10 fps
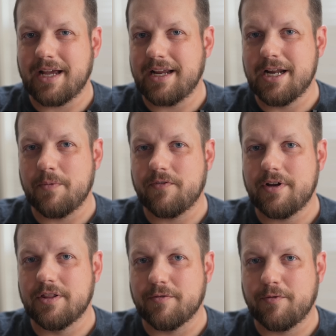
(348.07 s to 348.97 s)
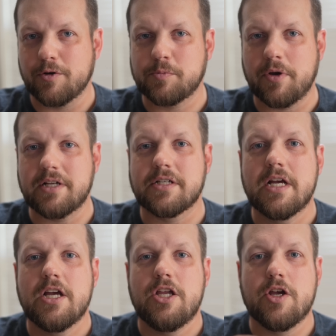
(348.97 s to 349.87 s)
tight enough in the first place,
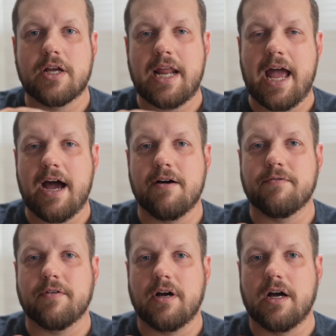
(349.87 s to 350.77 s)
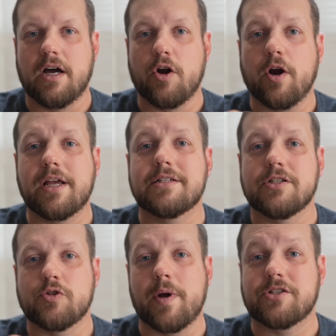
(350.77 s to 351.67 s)
you can have uh, an arcing
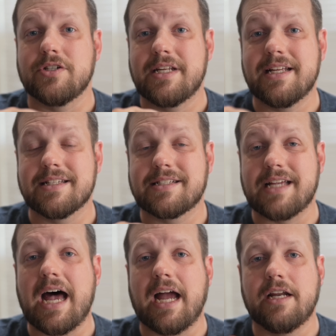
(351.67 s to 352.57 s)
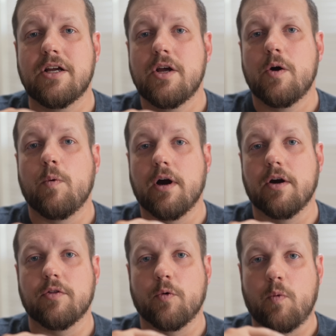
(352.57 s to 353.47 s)
situation inside
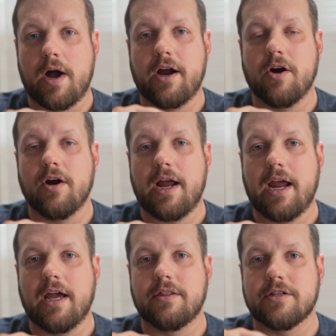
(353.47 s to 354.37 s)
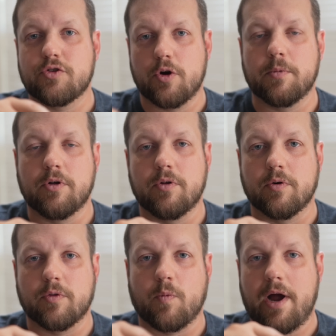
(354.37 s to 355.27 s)
where the wire and the terminal
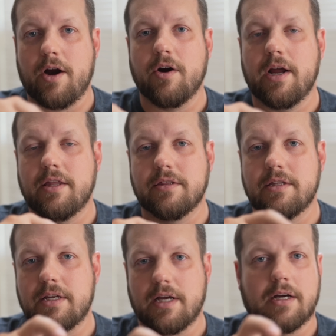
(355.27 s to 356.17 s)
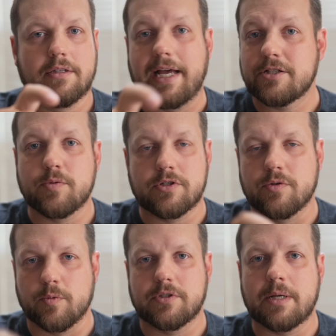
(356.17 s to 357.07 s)
or the wire and the uh, light switch or
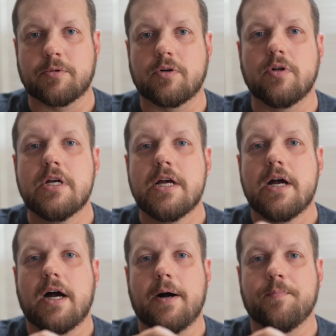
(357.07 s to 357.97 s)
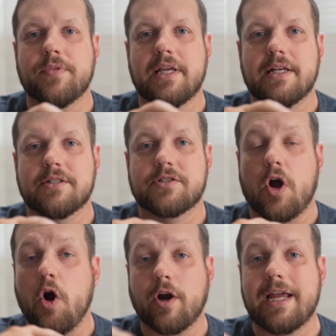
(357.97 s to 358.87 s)
the receptacle, um, it's
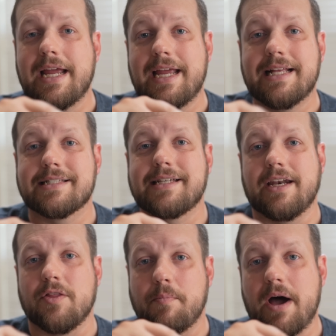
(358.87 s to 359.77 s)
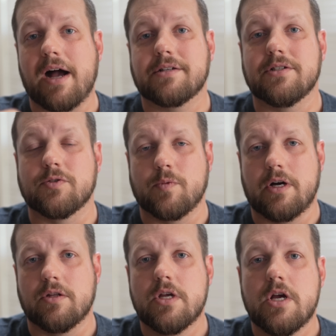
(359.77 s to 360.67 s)
arcing inside of the box as
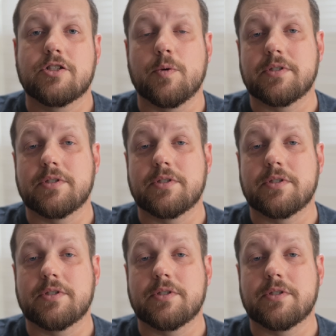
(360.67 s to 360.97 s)
well. So